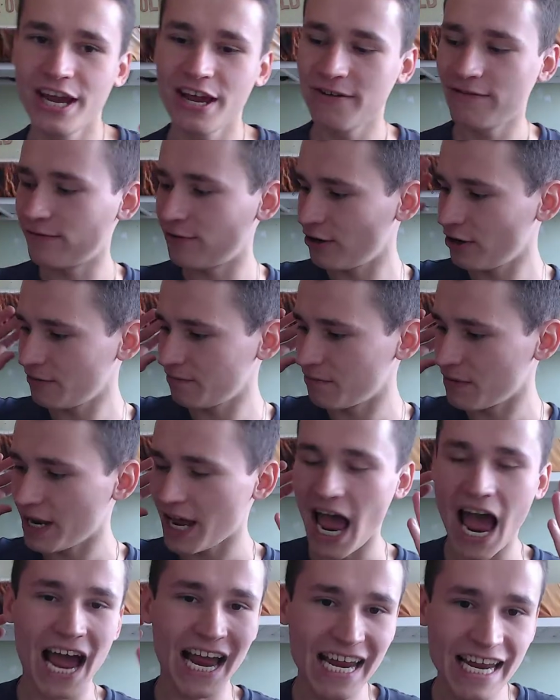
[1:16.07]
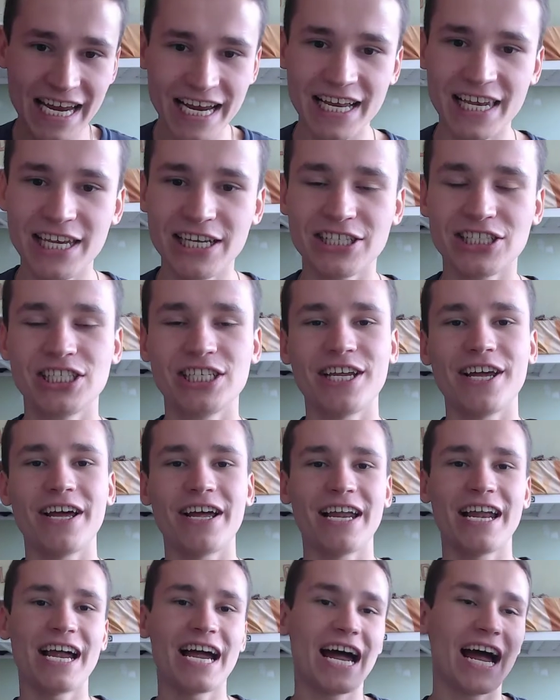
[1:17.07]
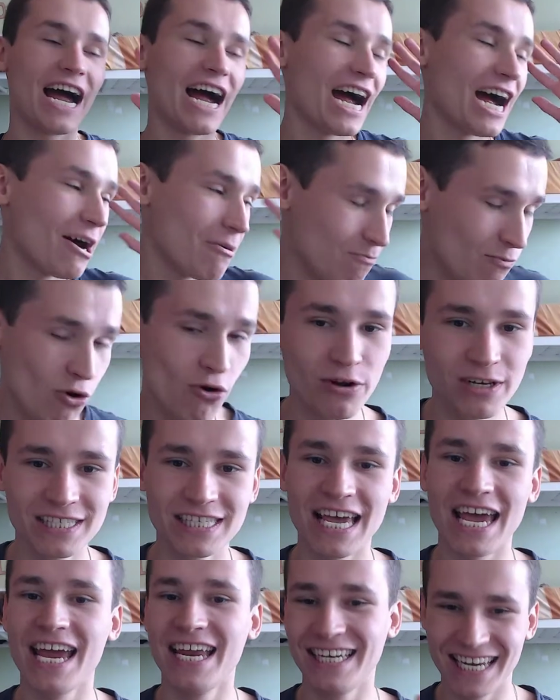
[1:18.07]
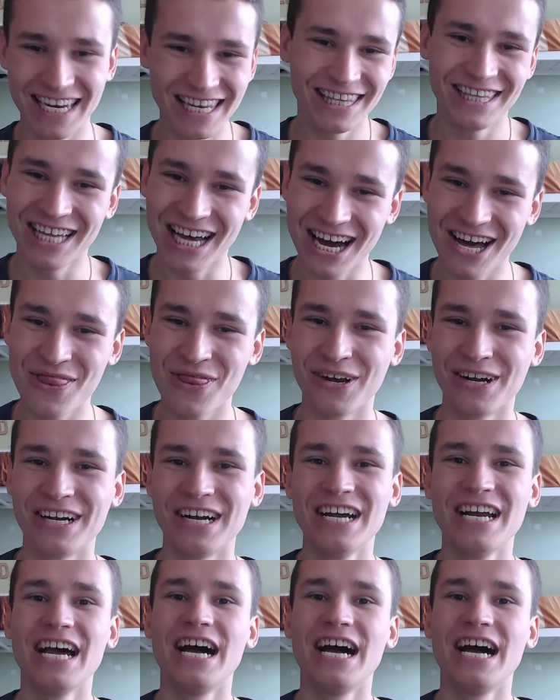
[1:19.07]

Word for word: from English uh, books and another.